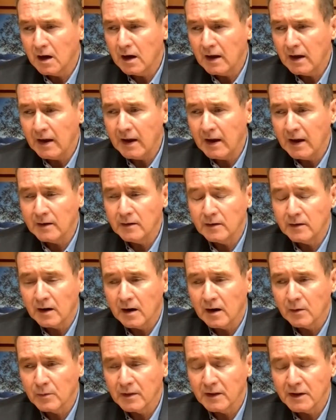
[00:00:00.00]
and
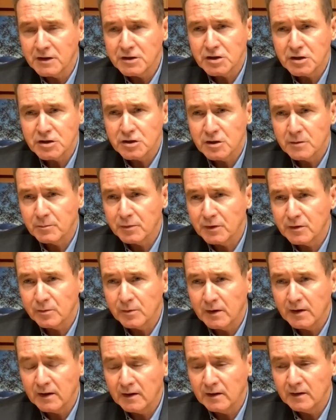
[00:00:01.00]
our relationship
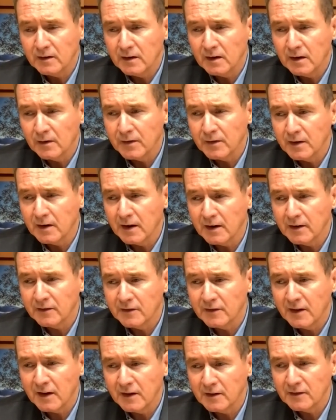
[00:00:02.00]
between, the United
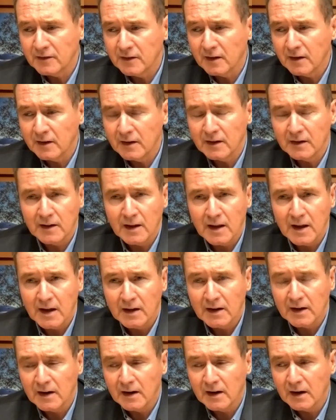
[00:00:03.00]
States and
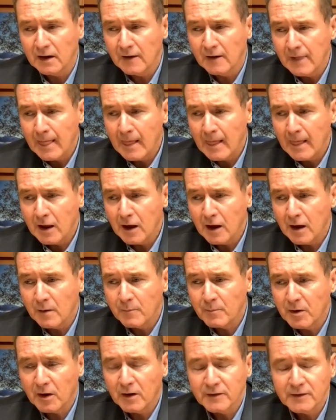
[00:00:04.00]
Canada,
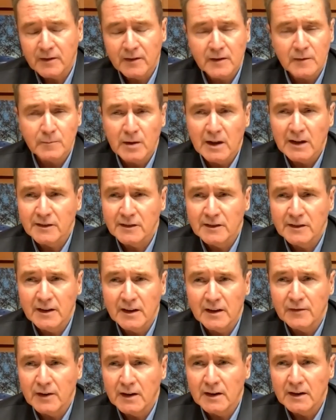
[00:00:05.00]
but also the complexity
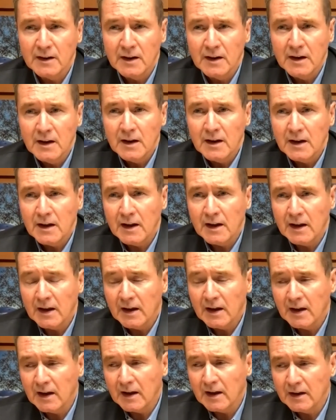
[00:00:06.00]
of it.
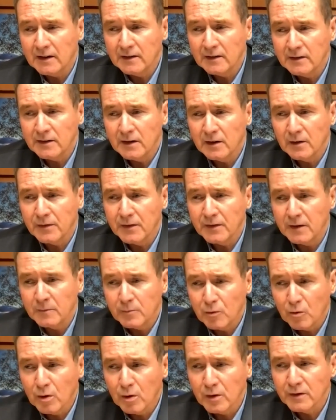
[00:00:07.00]
And, the
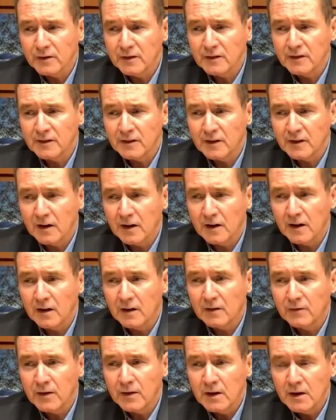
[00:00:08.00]
importance
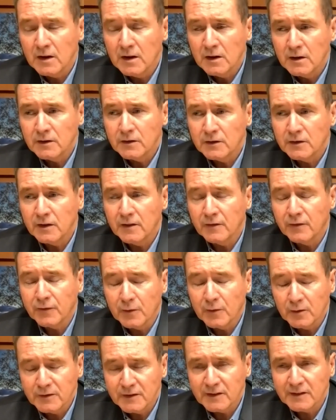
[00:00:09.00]
of, to the
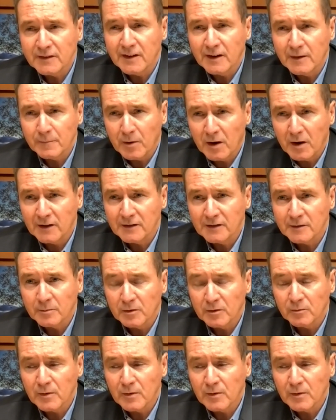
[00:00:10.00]
fullest extent possible,